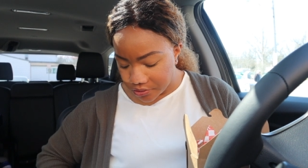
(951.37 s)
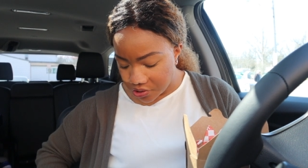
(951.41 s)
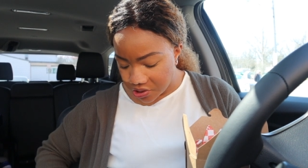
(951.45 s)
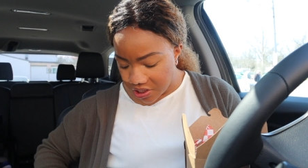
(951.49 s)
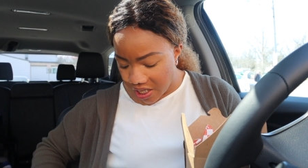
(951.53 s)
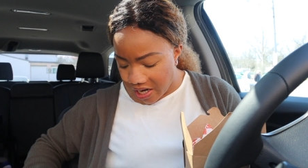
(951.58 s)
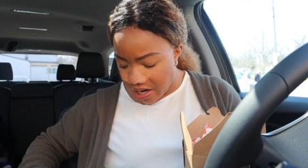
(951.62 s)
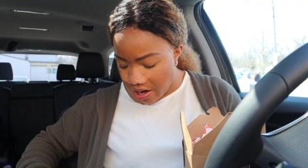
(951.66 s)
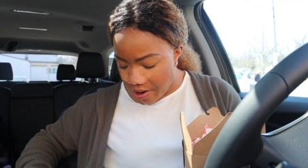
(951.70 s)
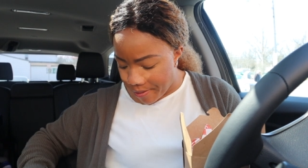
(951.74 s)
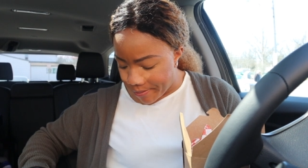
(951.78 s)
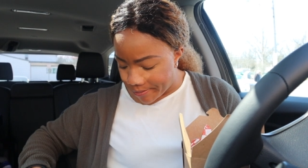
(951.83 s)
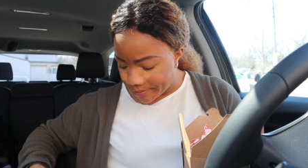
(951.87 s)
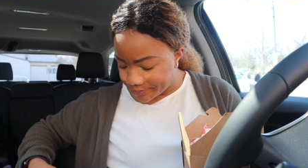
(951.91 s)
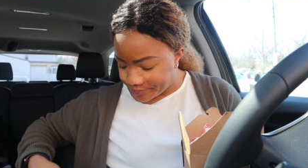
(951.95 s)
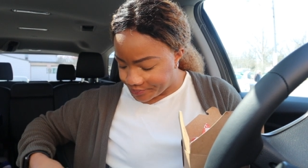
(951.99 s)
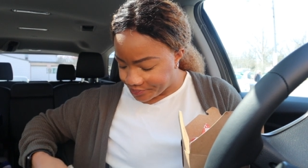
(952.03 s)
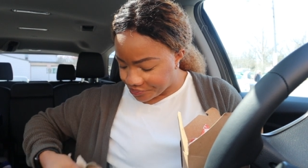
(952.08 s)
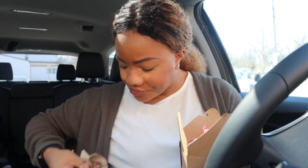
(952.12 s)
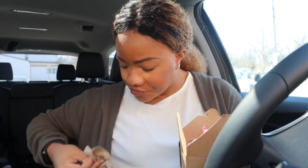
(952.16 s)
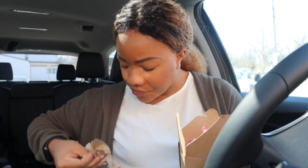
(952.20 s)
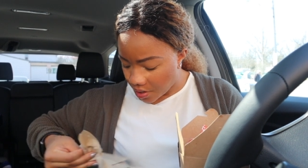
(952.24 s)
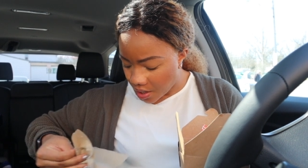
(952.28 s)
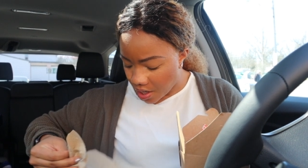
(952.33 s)
Damn.
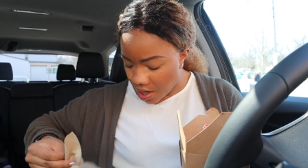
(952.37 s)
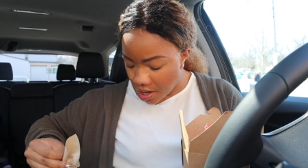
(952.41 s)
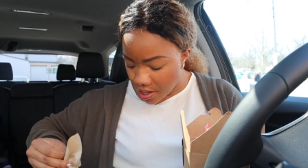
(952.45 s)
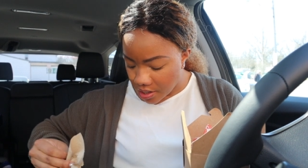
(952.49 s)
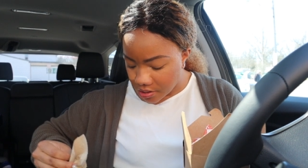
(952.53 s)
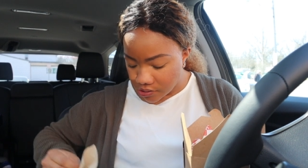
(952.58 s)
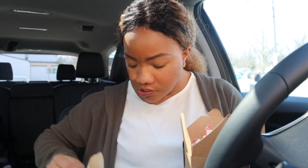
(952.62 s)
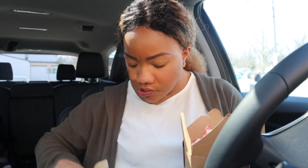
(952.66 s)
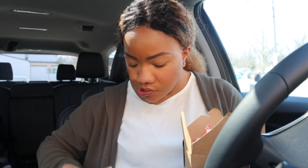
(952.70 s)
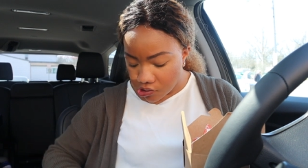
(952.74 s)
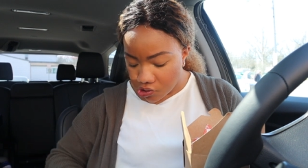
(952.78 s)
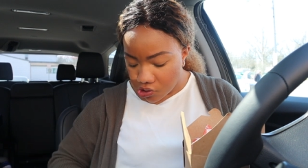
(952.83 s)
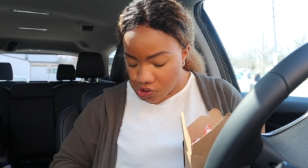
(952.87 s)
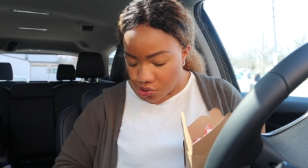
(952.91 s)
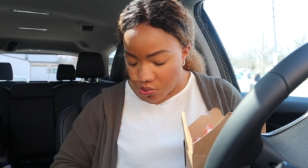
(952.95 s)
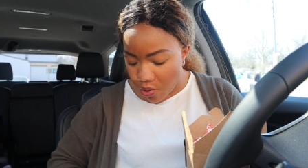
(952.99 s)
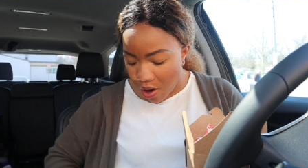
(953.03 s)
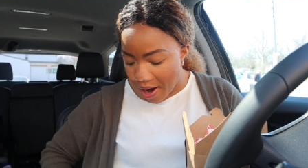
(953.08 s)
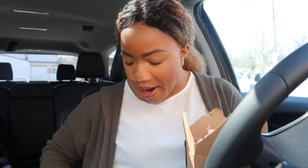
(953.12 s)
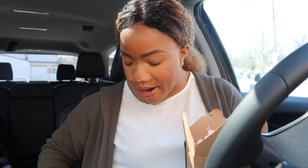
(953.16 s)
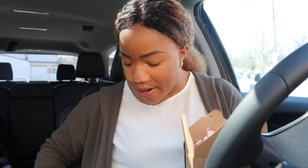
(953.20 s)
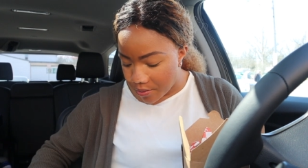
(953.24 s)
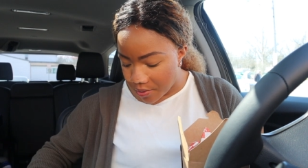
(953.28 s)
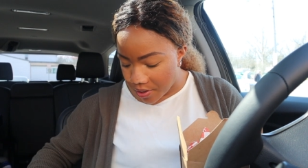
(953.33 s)
That's
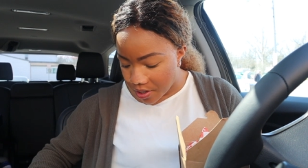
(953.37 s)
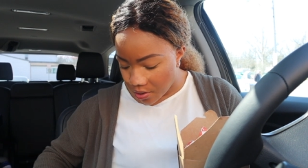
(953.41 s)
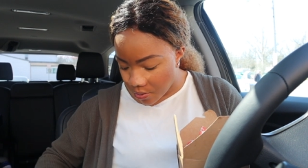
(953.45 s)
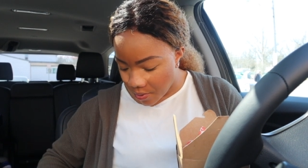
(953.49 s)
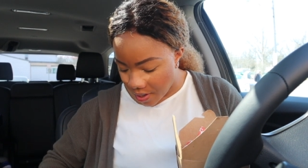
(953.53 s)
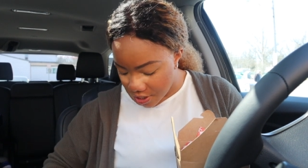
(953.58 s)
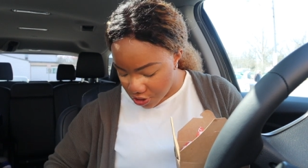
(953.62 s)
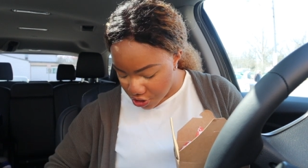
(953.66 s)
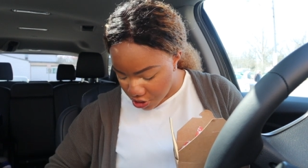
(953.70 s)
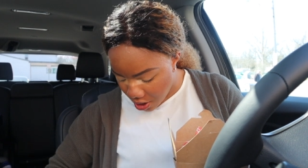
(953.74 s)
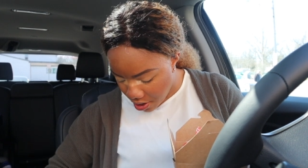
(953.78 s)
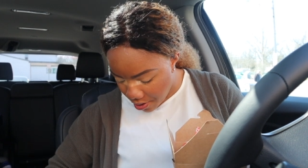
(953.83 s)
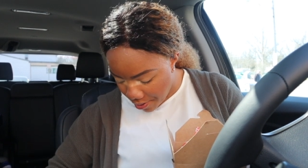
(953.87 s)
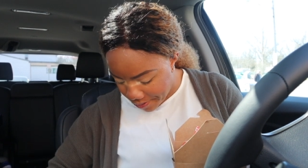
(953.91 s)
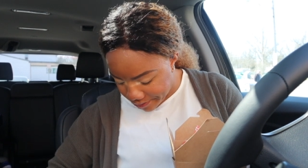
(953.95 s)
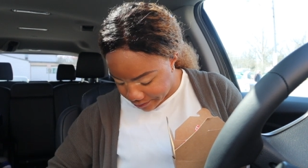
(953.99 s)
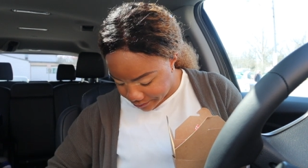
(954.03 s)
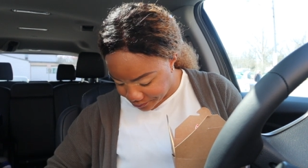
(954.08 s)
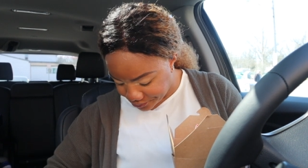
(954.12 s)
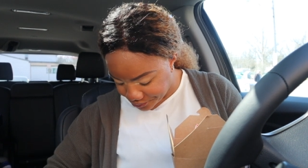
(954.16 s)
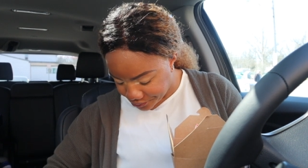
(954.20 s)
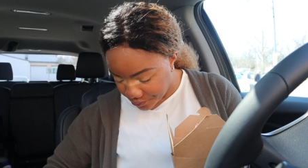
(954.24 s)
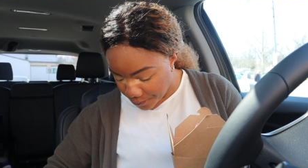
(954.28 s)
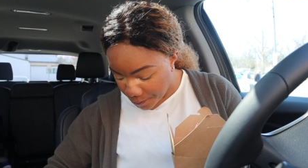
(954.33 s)
why I hate wearing a white shirt.
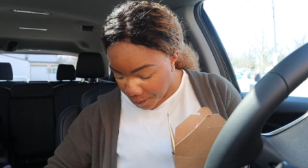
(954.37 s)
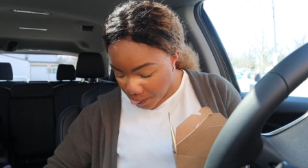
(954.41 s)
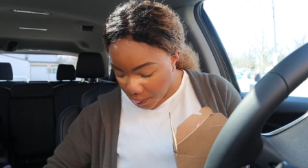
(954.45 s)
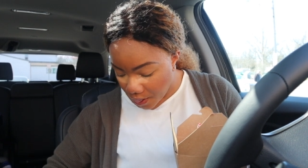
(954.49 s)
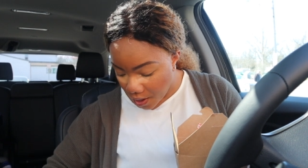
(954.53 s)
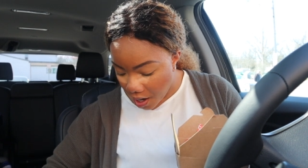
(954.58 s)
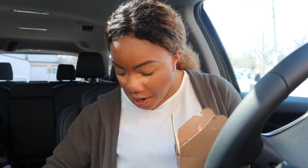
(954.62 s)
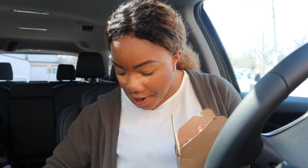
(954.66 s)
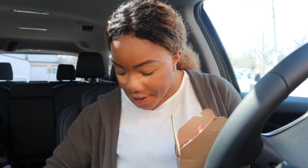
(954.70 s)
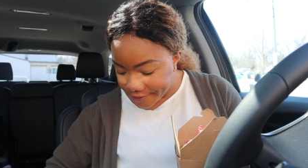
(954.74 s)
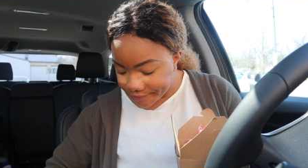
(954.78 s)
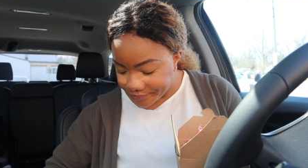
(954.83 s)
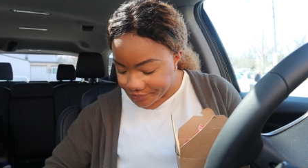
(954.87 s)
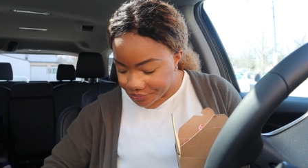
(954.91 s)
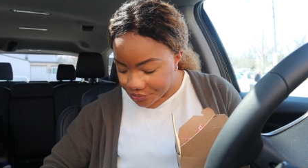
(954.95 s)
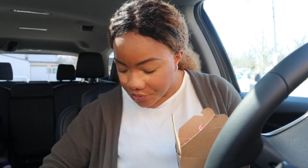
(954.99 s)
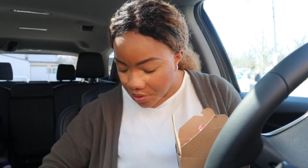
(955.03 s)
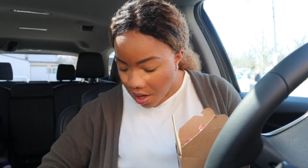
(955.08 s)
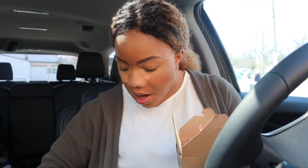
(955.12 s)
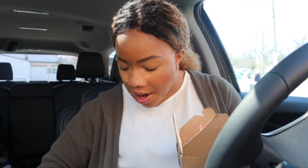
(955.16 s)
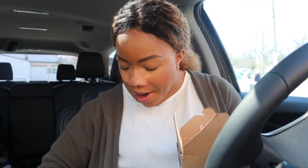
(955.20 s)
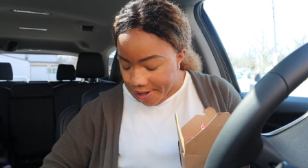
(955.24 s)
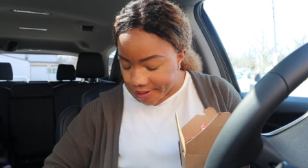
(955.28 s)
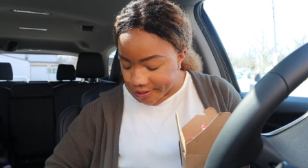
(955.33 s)

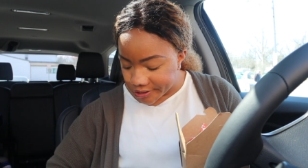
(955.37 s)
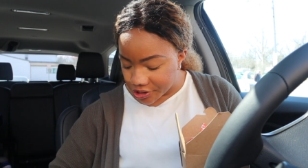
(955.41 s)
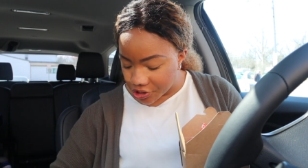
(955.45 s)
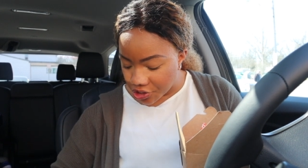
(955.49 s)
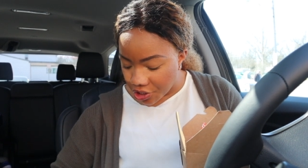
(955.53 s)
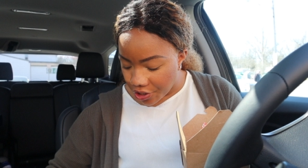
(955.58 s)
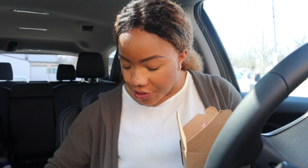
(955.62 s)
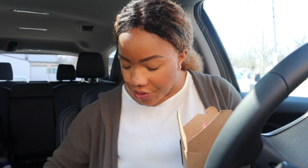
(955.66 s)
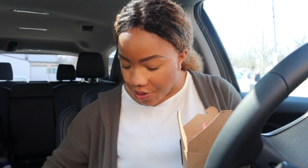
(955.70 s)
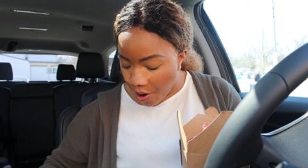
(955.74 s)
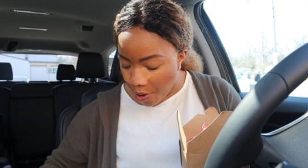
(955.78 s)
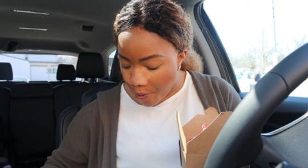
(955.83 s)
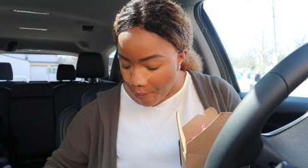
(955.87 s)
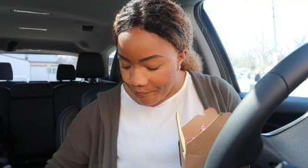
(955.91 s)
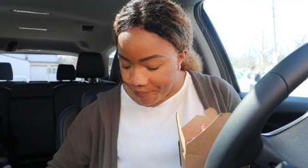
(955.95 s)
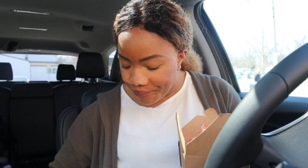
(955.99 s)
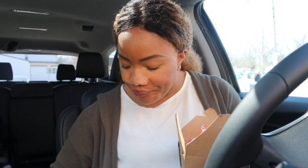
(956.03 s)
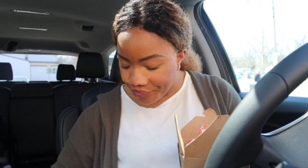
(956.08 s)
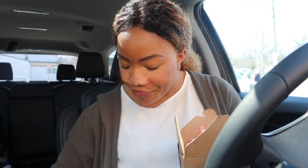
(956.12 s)
It was good though.